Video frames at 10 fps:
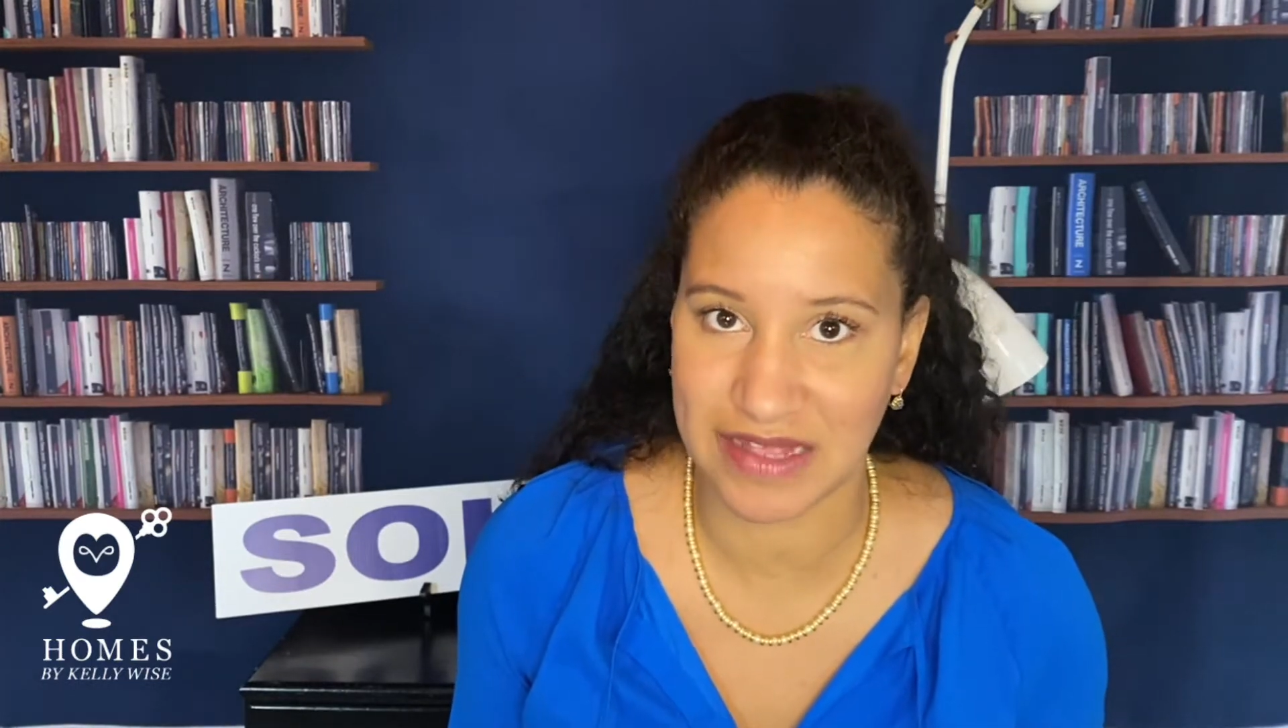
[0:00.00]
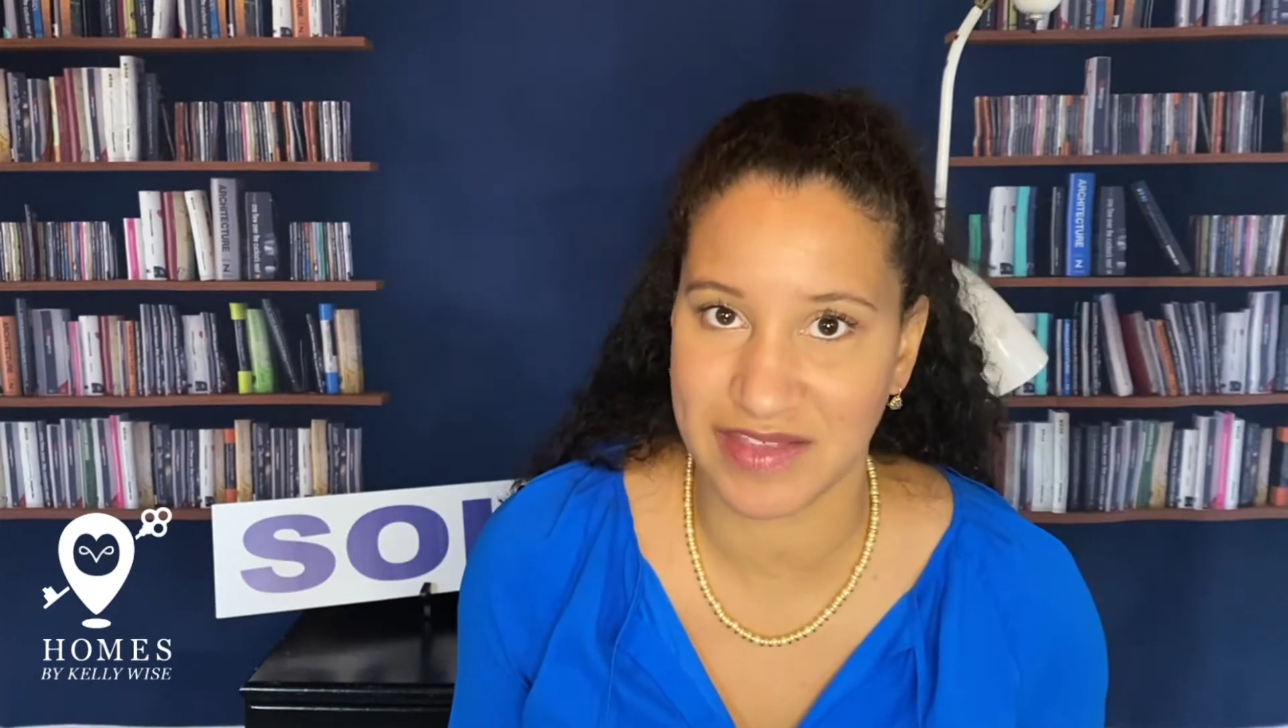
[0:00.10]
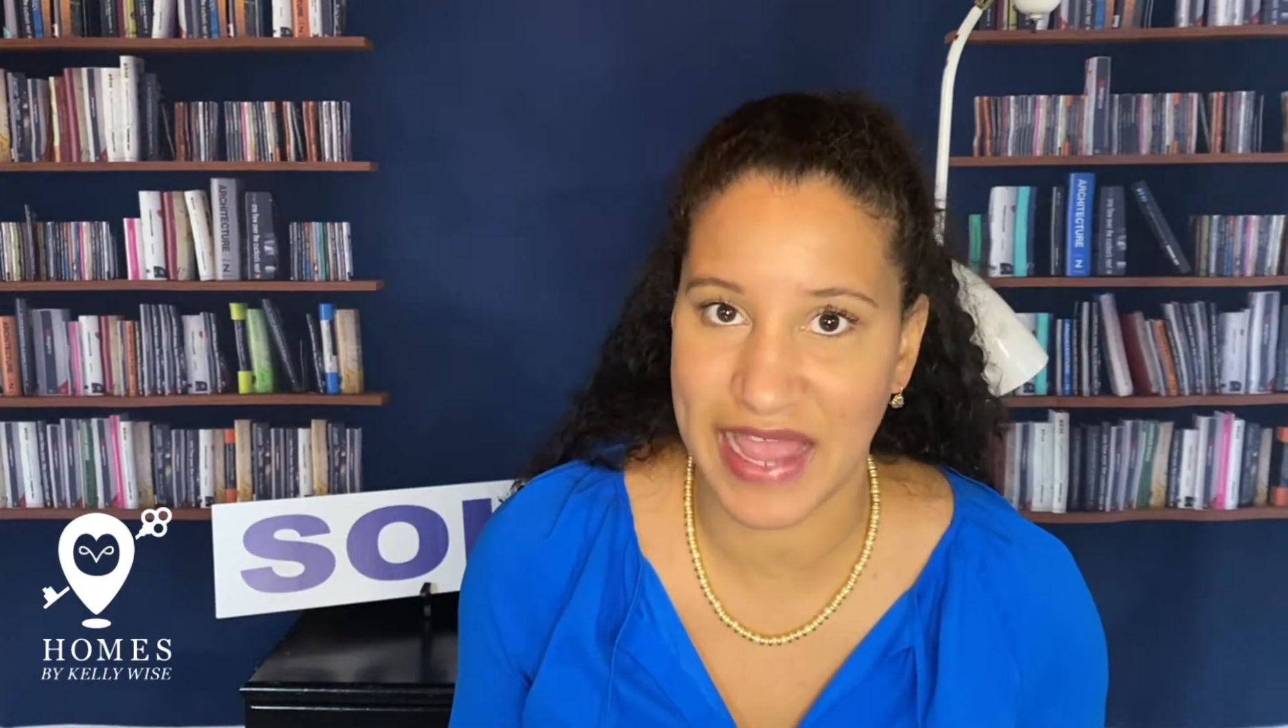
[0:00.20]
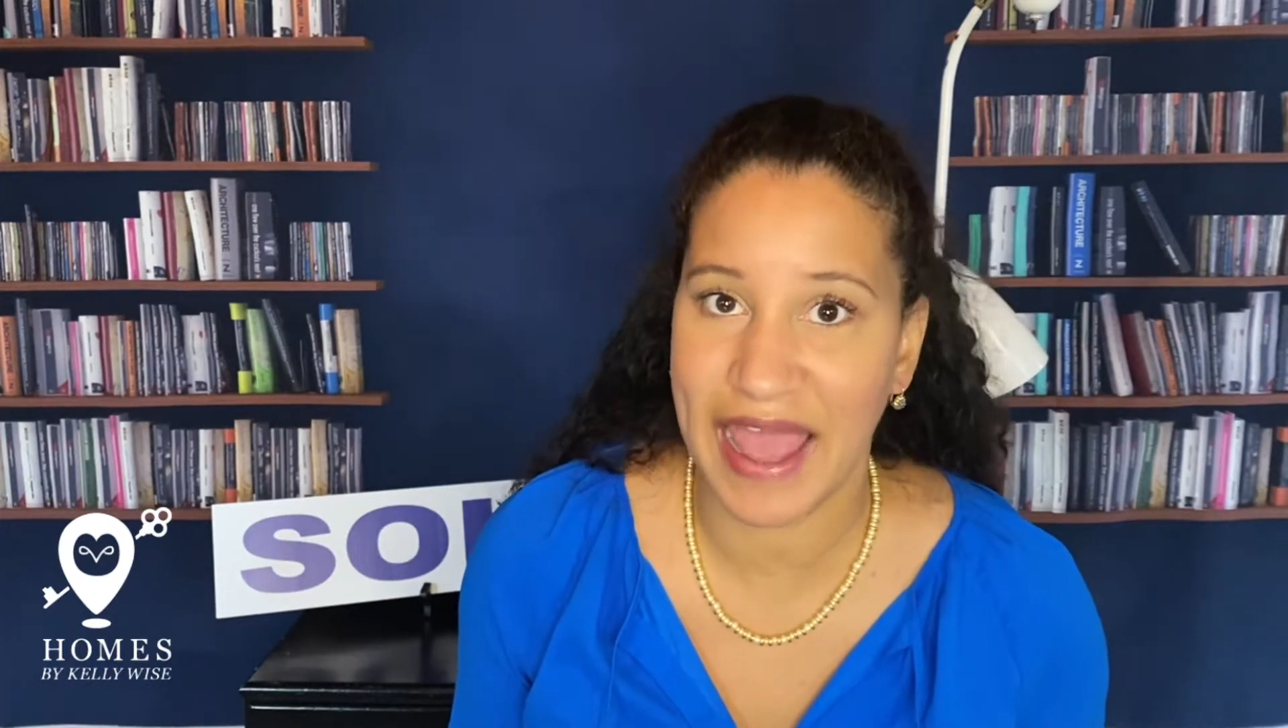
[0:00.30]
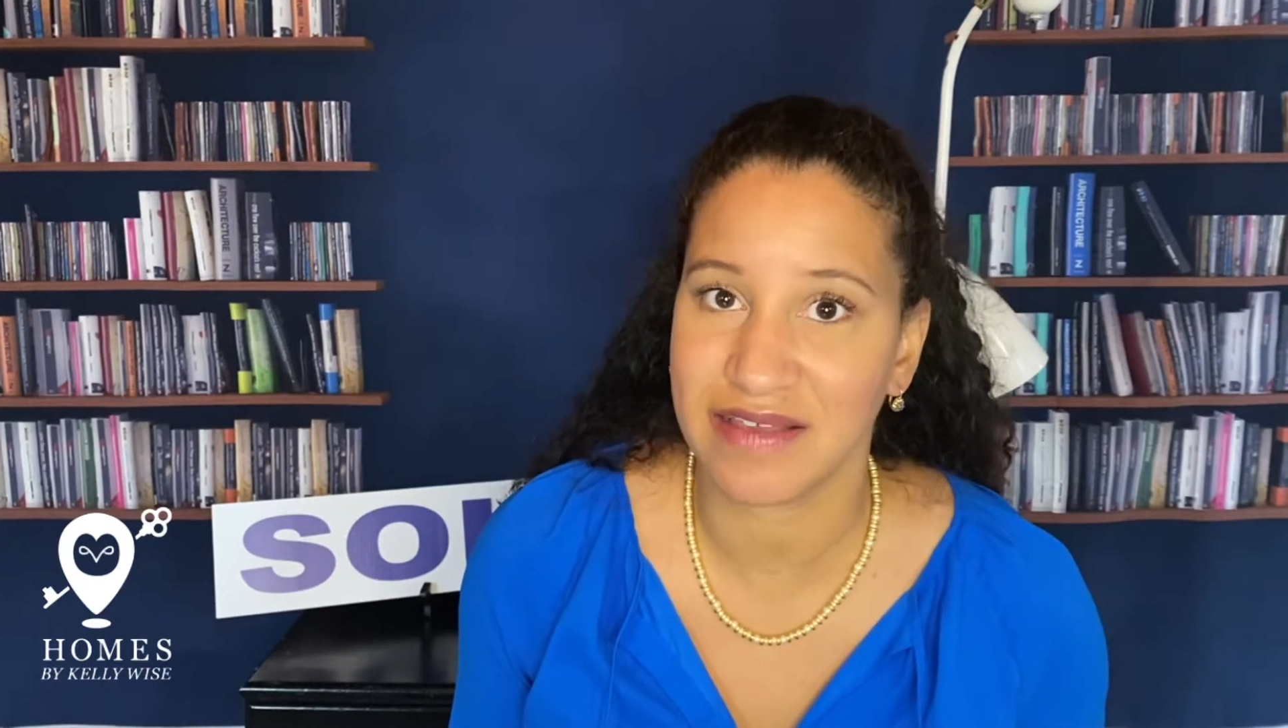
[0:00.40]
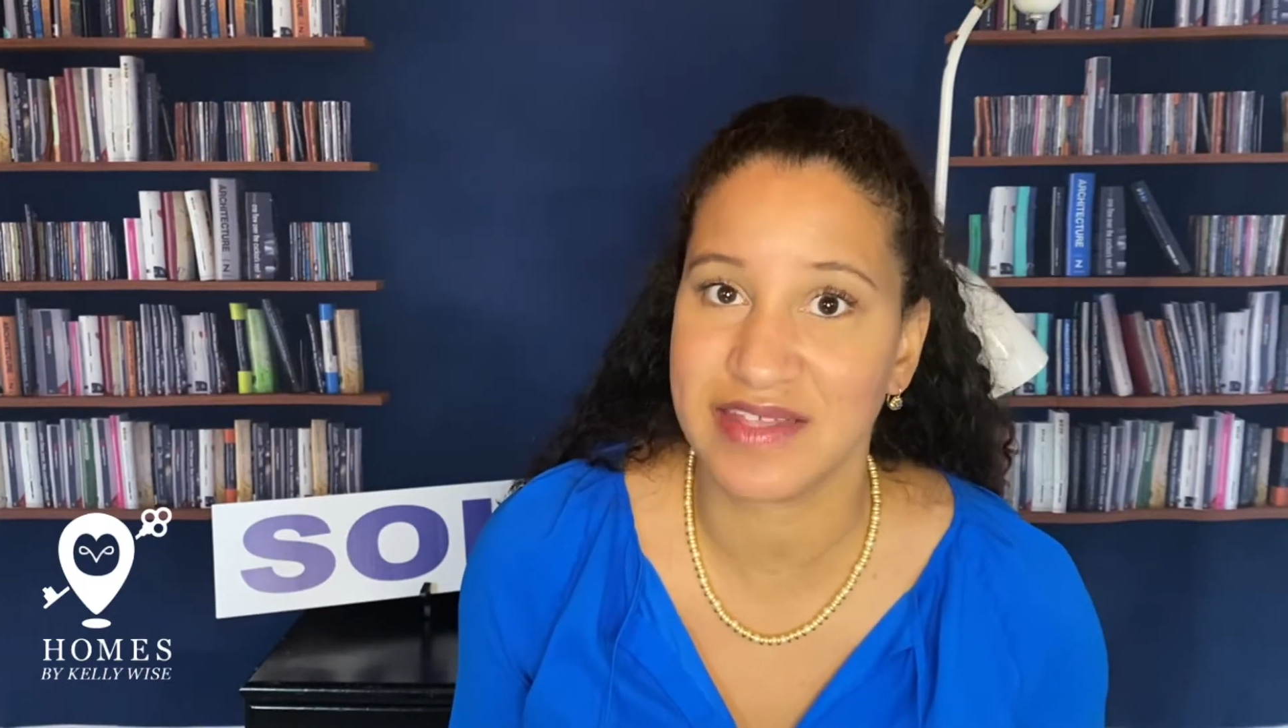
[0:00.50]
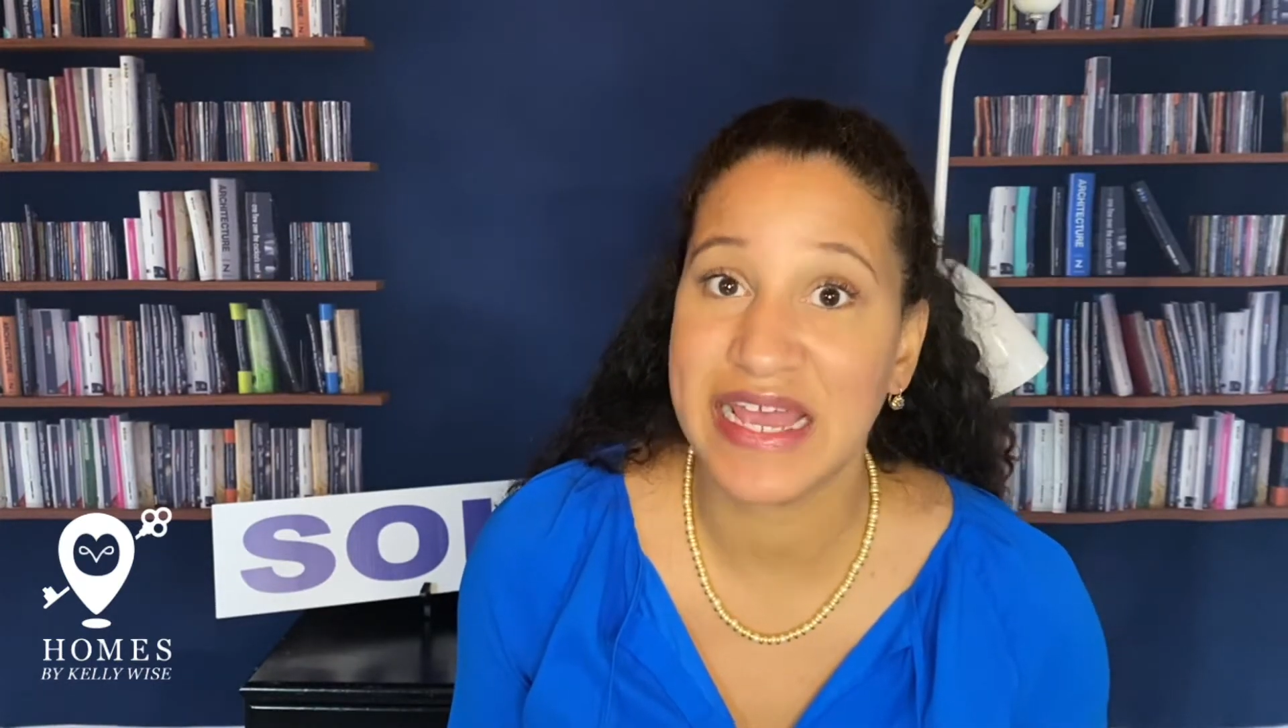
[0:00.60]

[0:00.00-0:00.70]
tax.